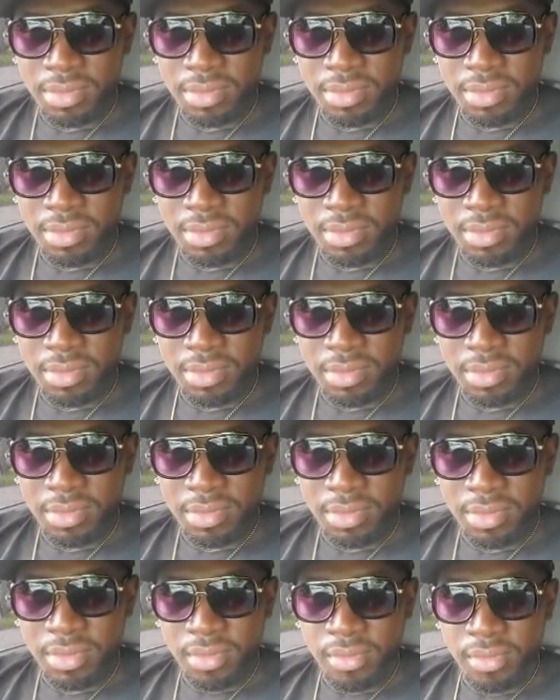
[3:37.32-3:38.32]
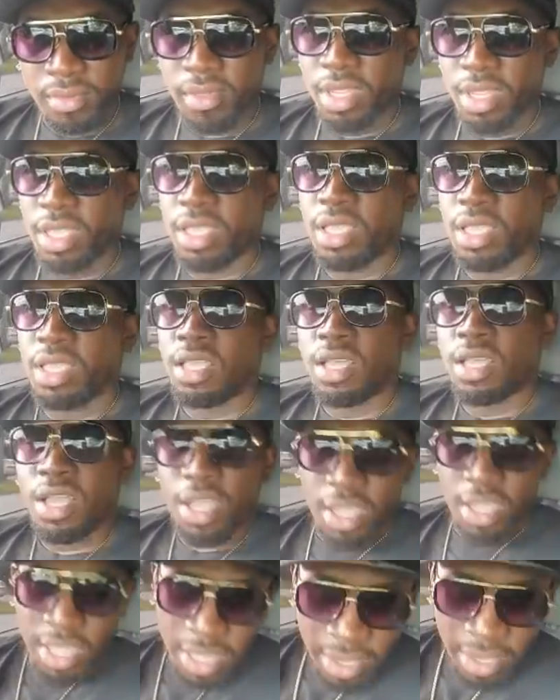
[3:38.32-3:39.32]
When you get abused and you
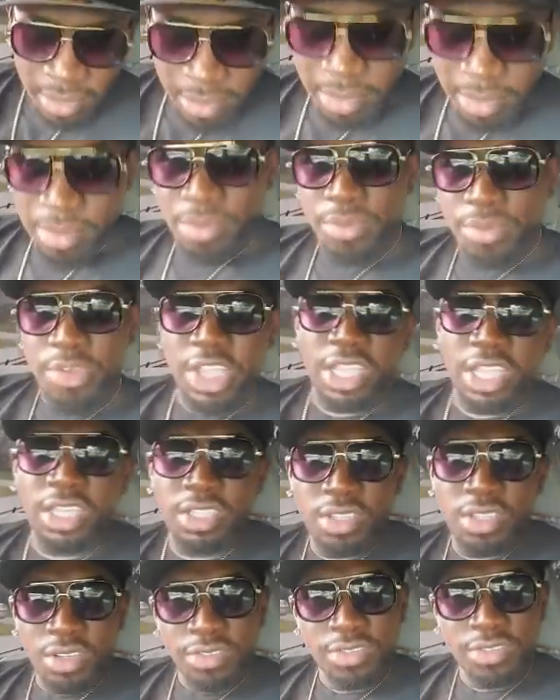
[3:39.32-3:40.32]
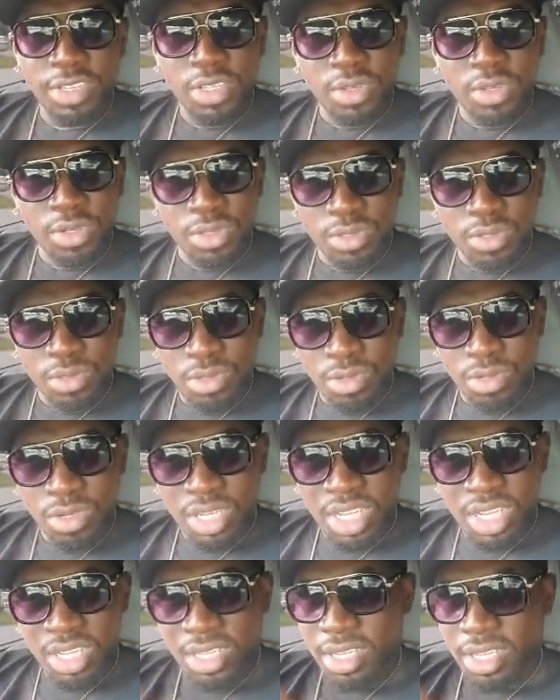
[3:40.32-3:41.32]
get raped, which is a very
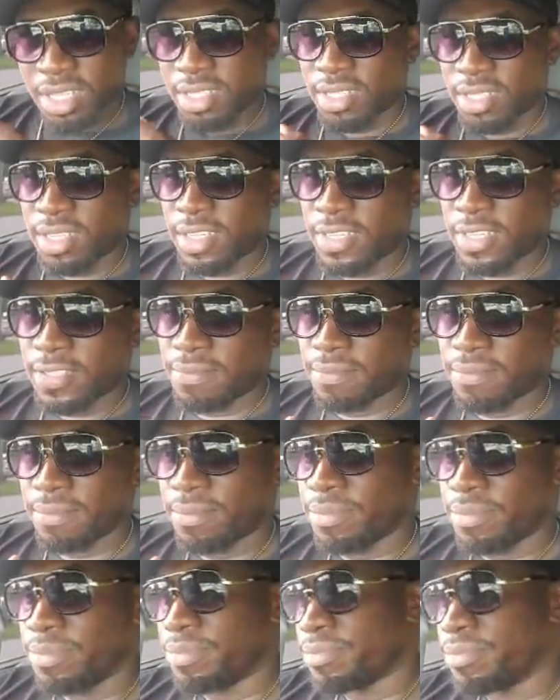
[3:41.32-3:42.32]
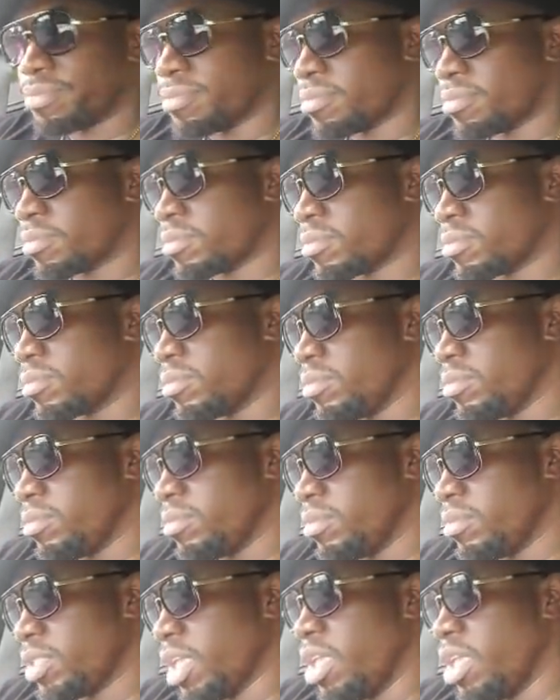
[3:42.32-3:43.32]
bad thing, don't get me wrong, it's a very,
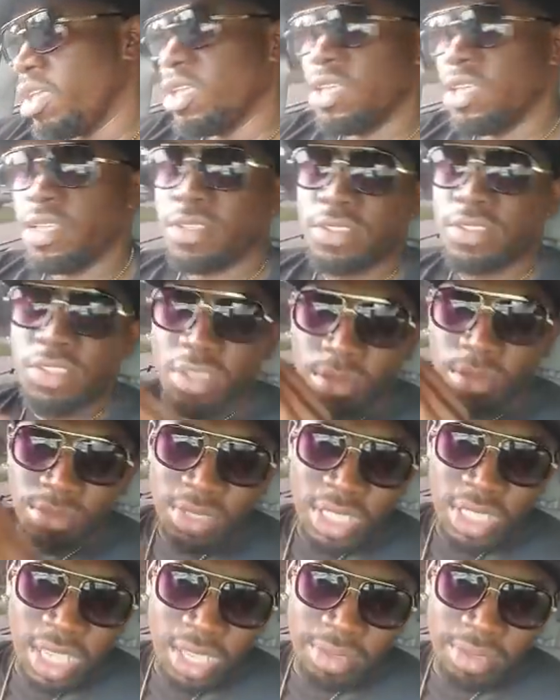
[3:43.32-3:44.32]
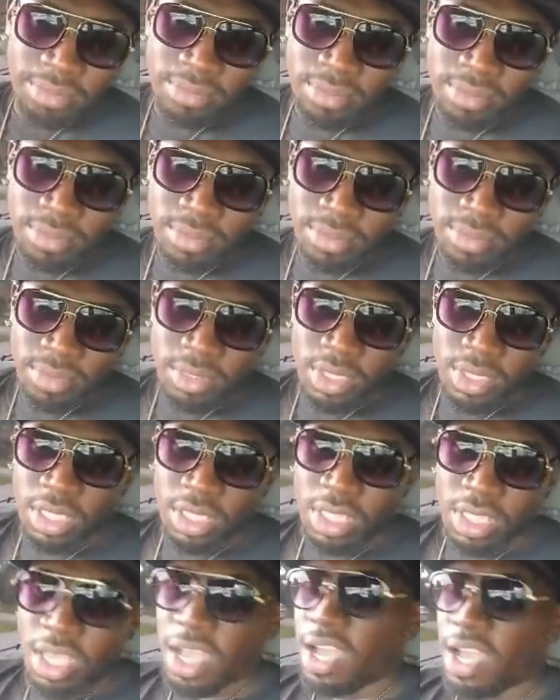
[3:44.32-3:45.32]
very, very, very, very bad thing.
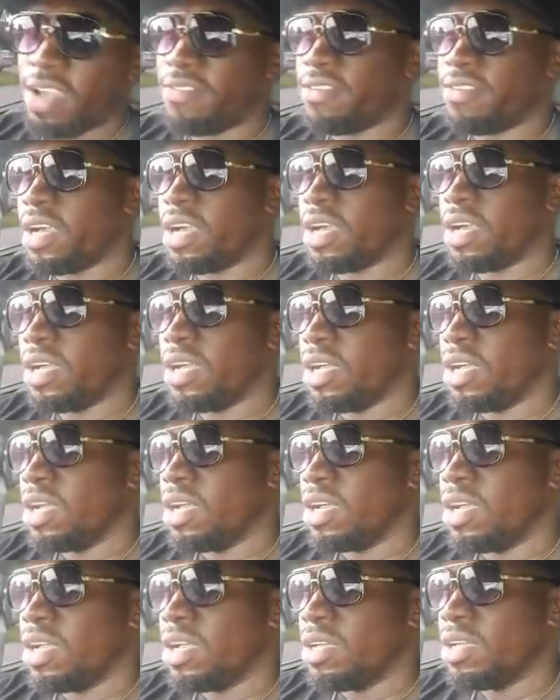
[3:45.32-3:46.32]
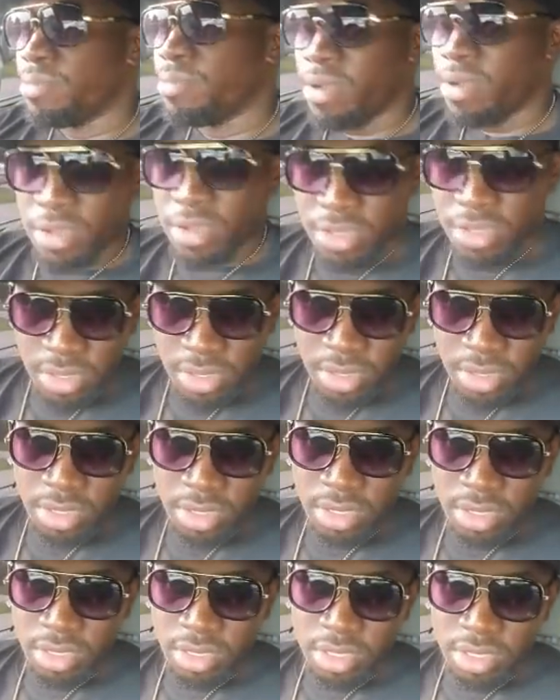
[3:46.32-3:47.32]
But you have to
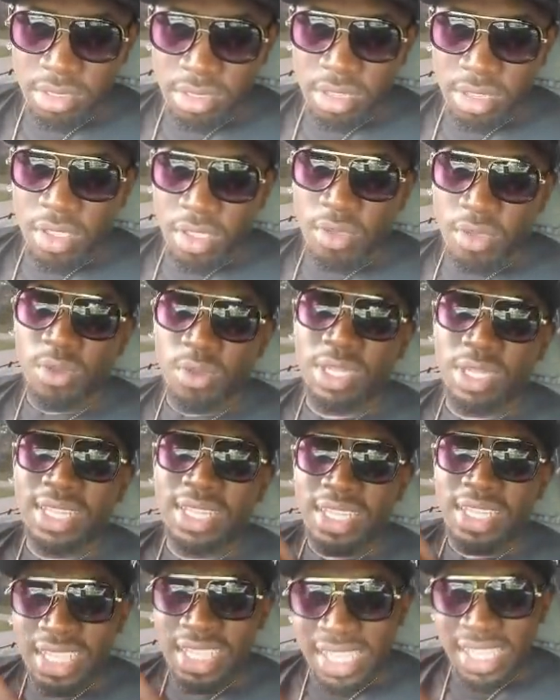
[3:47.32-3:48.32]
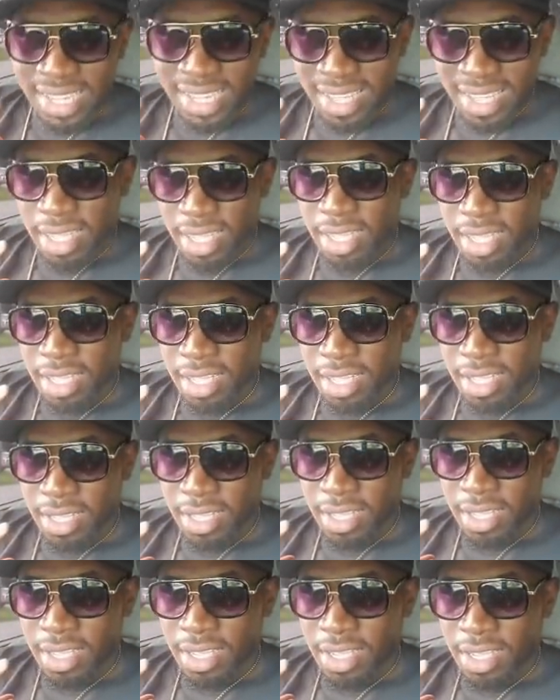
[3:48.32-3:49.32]
show the devil, say, you're
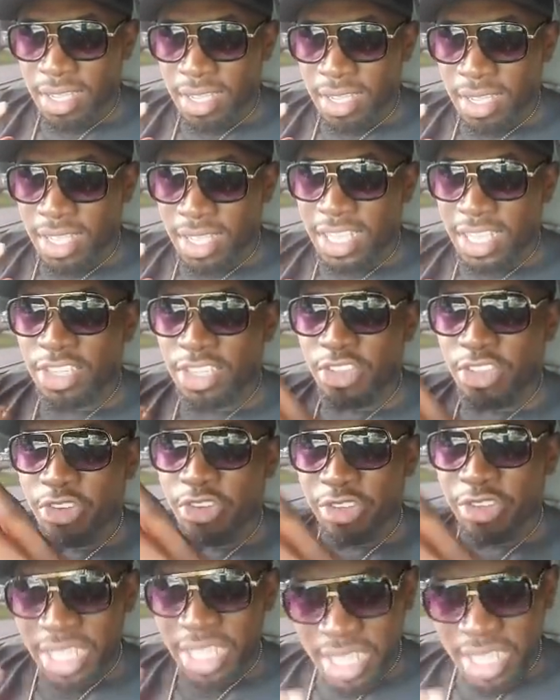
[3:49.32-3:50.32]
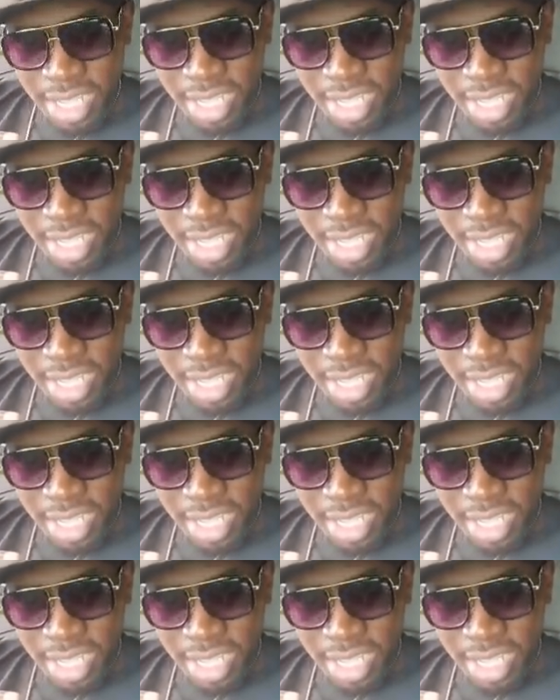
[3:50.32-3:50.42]
stronger than the devil.